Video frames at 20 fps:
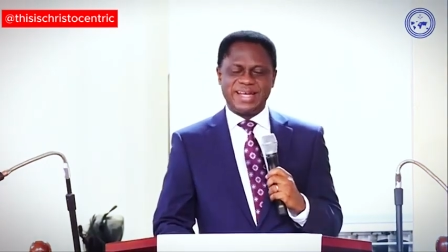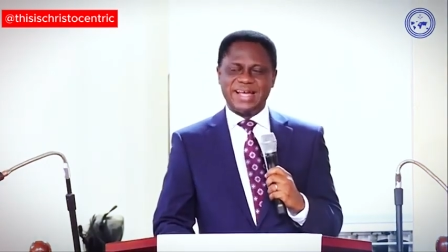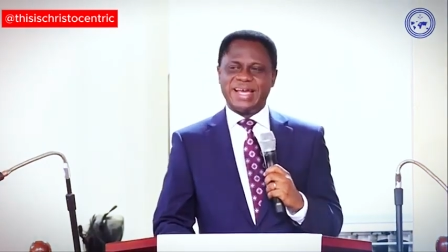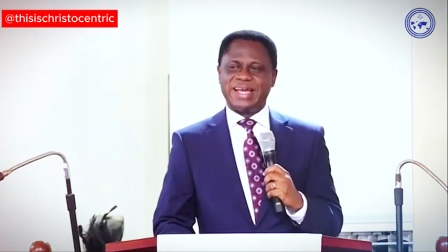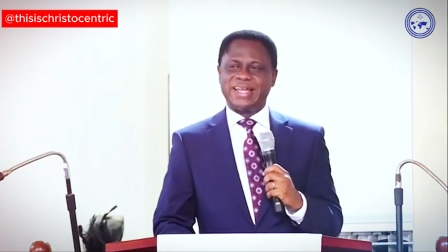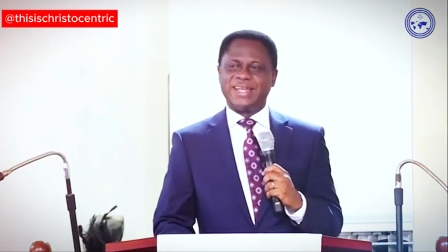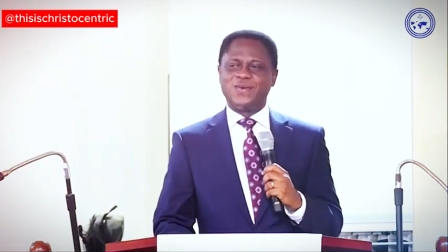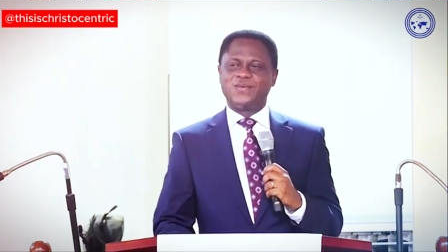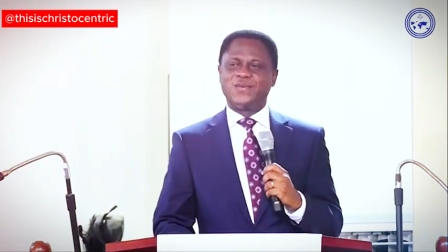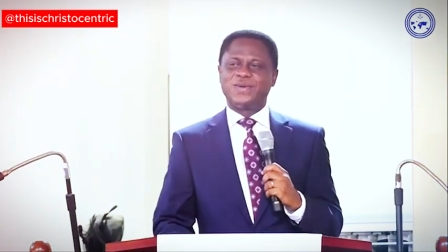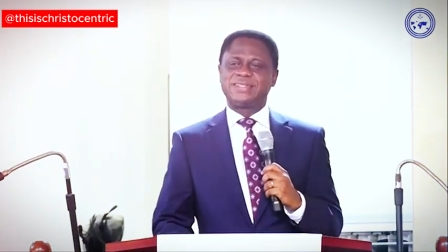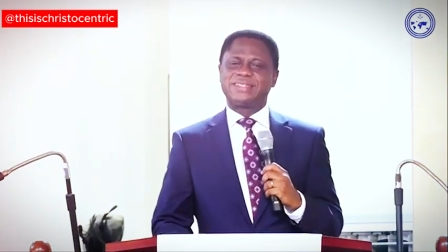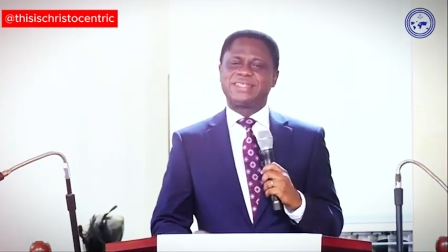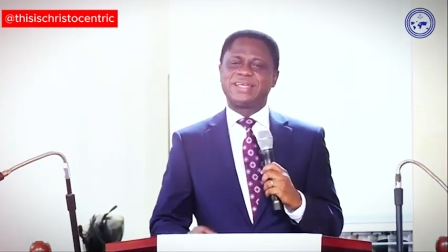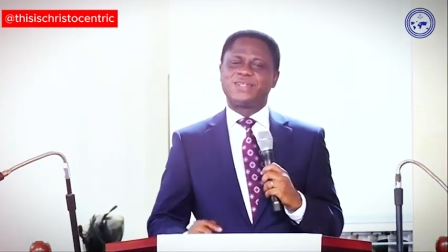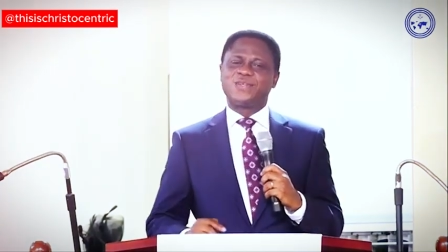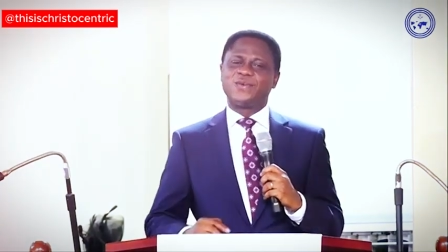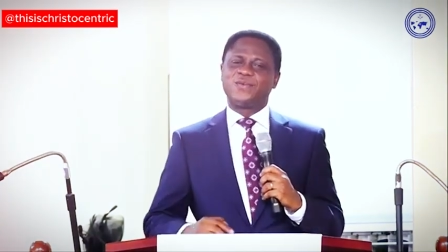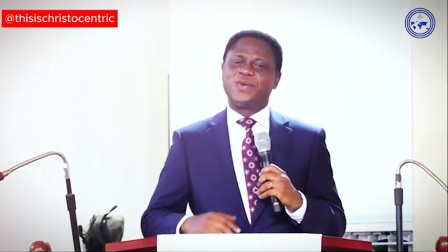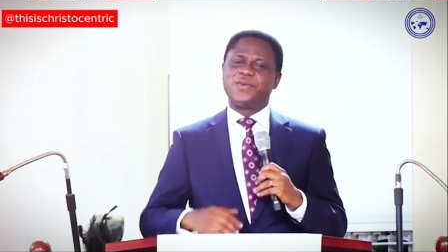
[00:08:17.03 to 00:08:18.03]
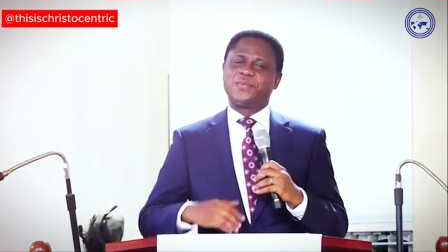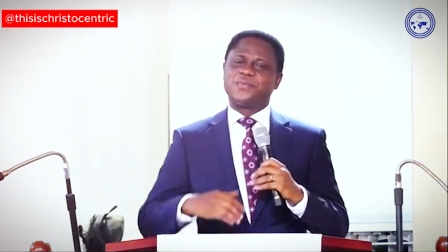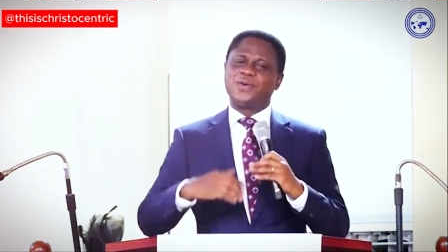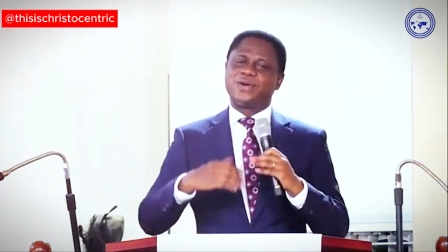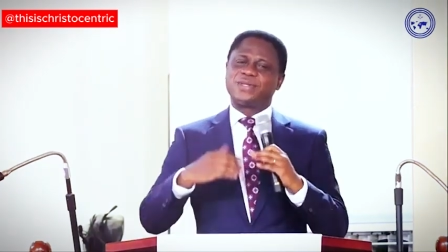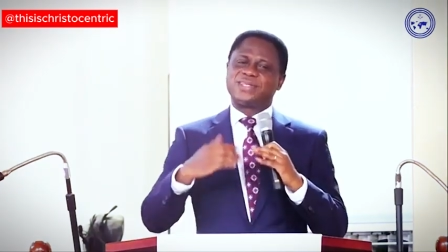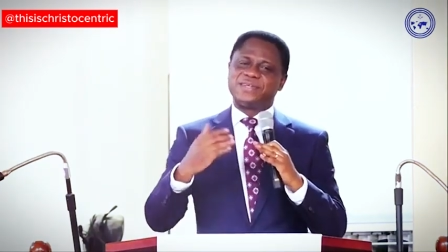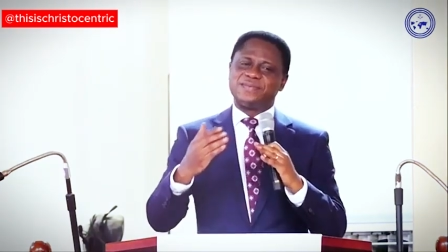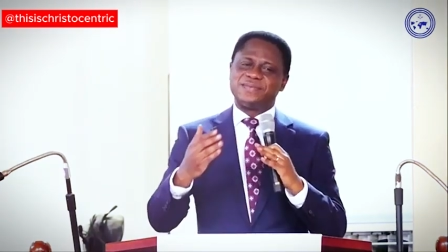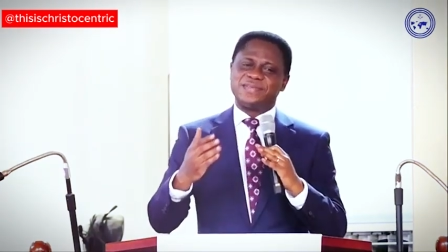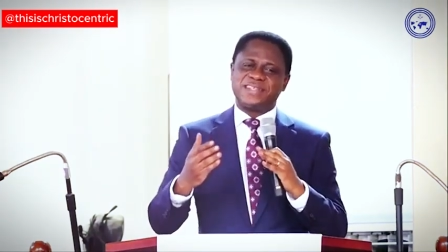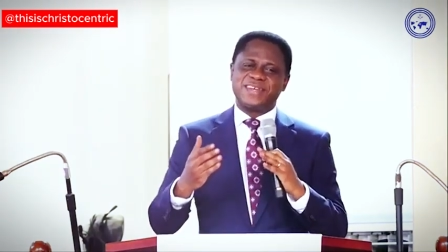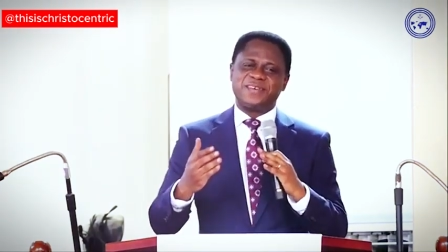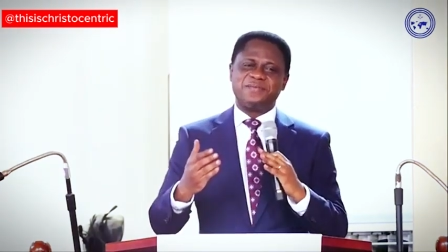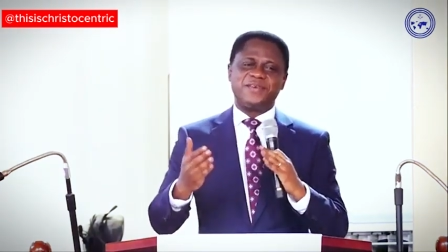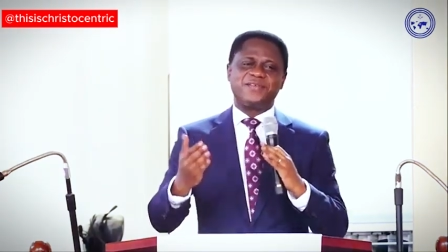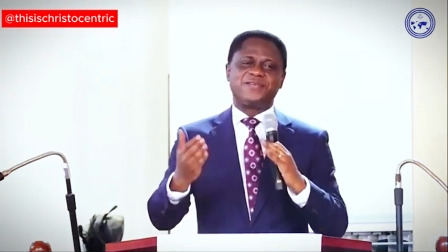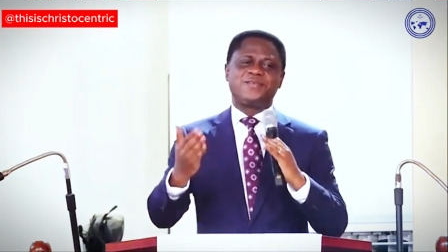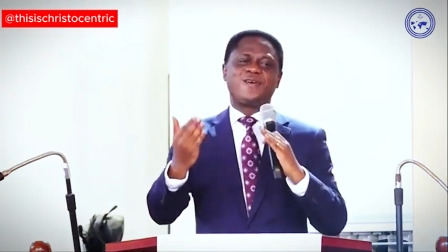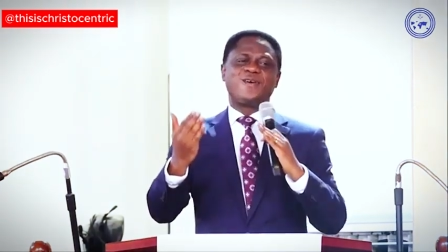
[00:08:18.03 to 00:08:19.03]
And he wanted to report
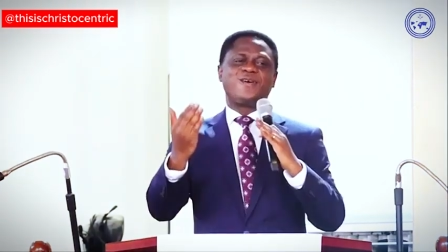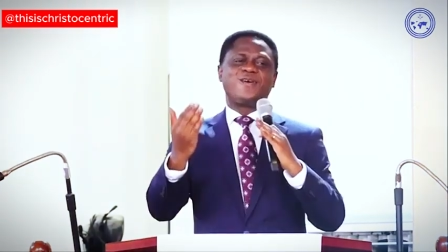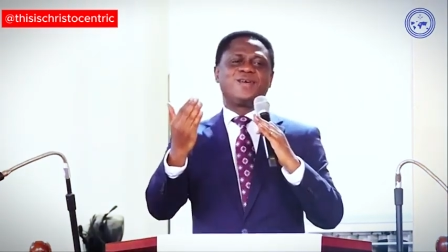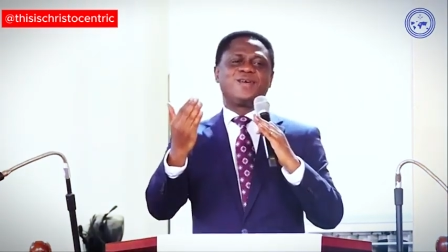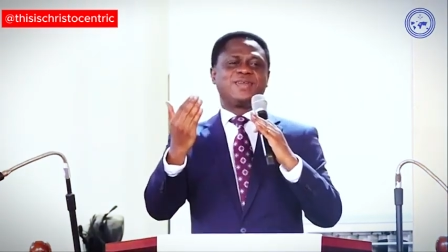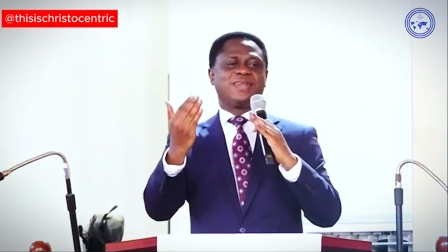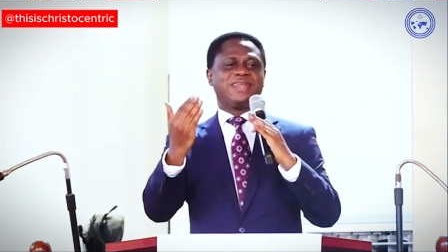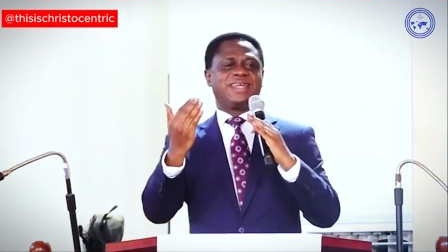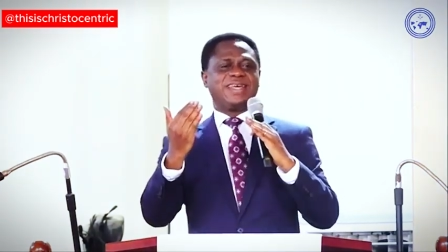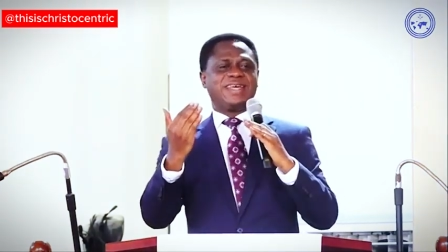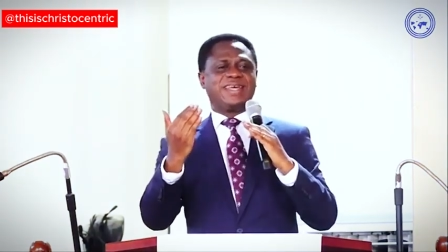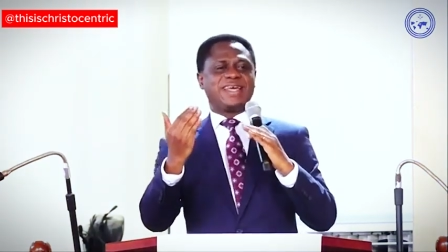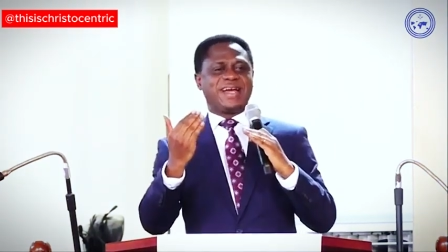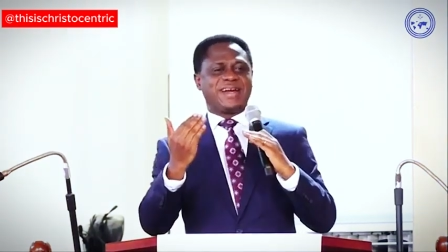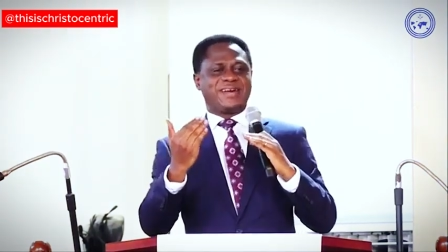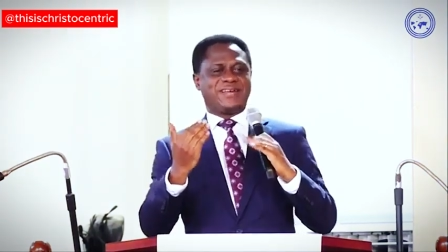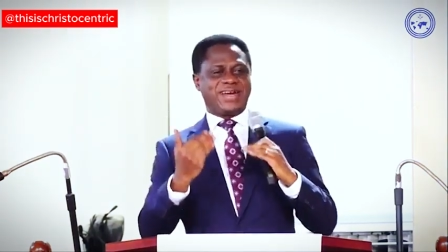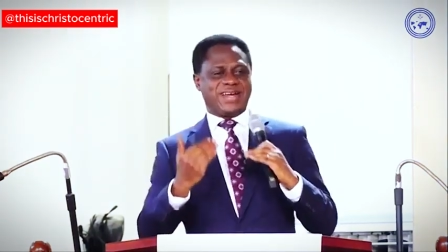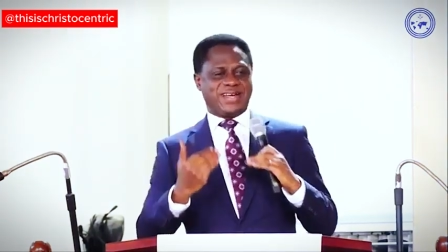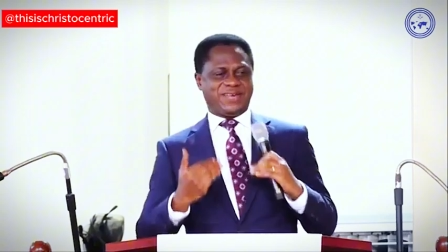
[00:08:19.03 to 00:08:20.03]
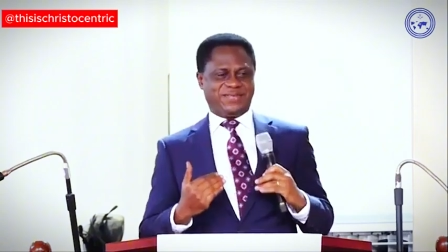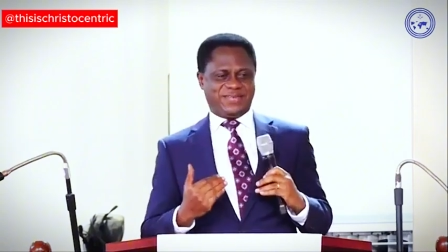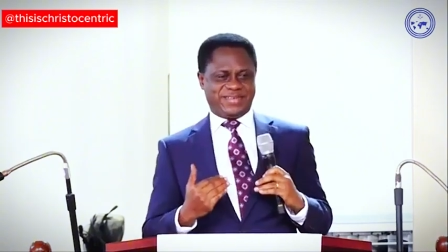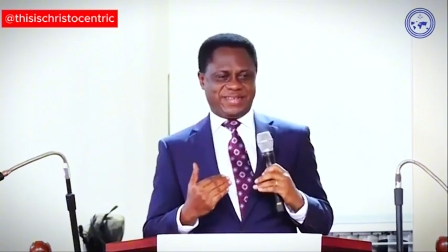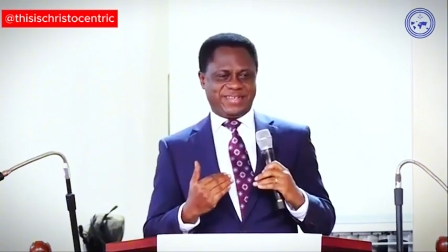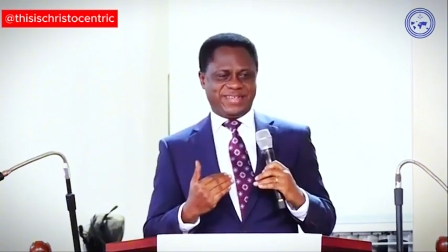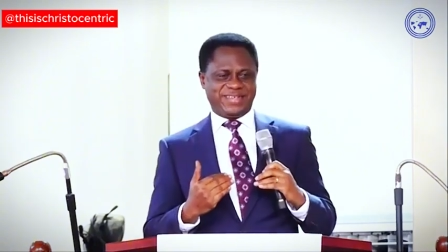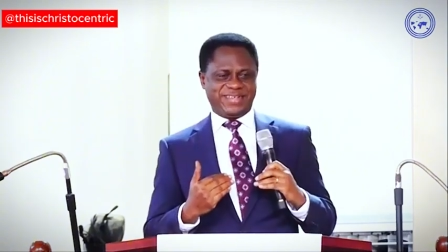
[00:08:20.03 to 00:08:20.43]
himself before they arrived.